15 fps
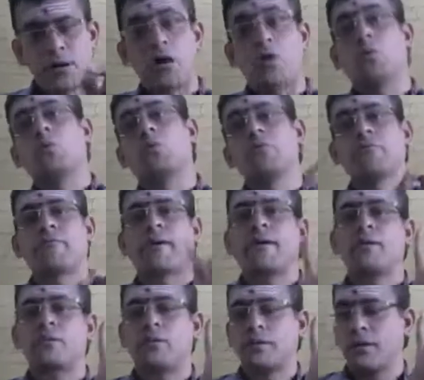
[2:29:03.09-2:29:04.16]
How do we find
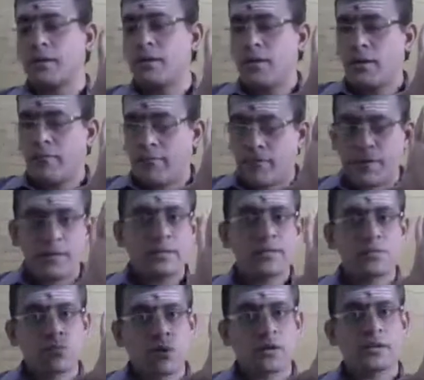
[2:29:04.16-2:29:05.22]
out? For this,
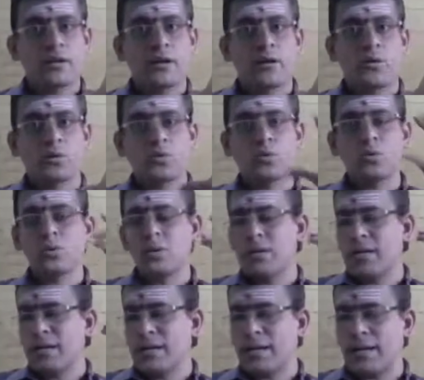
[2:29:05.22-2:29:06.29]
what you have to do,
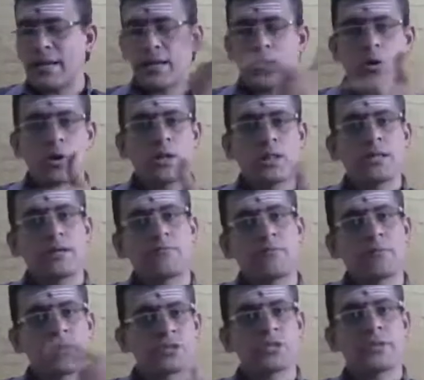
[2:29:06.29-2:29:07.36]
take all the
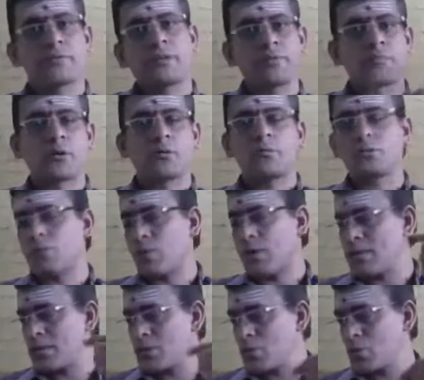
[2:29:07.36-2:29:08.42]
information given in the problem. So
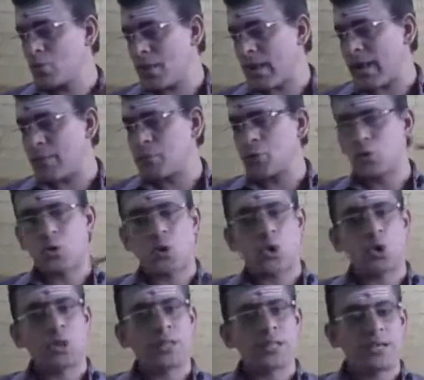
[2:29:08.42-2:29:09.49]
once you capture
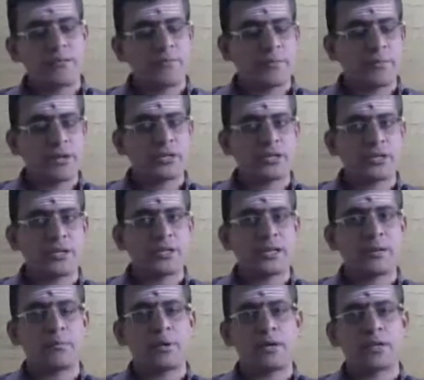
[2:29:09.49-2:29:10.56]
all the information
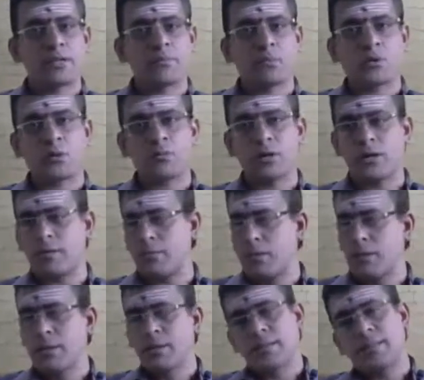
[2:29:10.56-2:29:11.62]
tabulated in the problem,
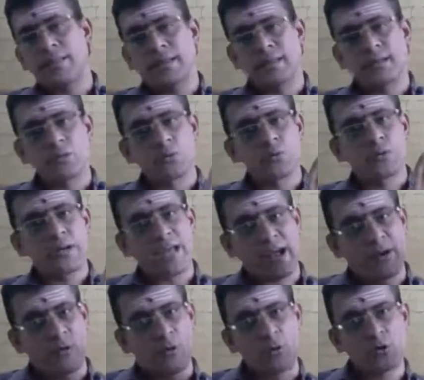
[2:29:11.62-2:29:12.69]
then you
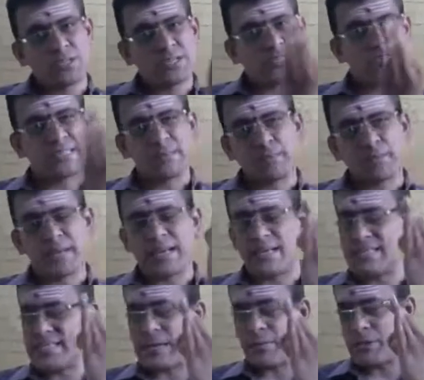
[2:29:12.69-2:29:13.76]
have to just simply
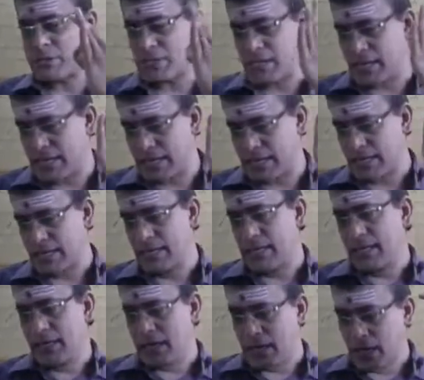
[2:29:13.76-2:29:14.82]
establish a link.
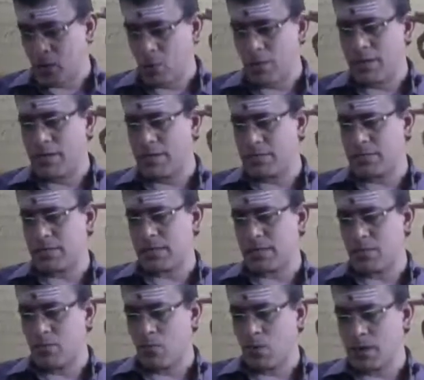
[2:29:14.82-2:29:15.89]
Now let us
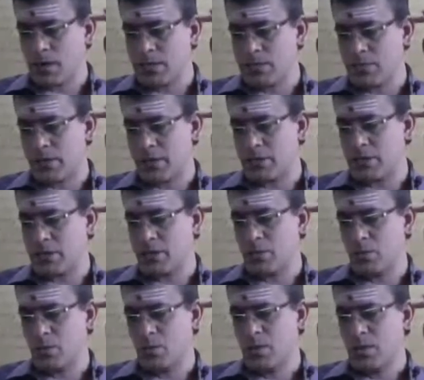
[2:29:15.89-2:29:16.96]
see what is mentioning you.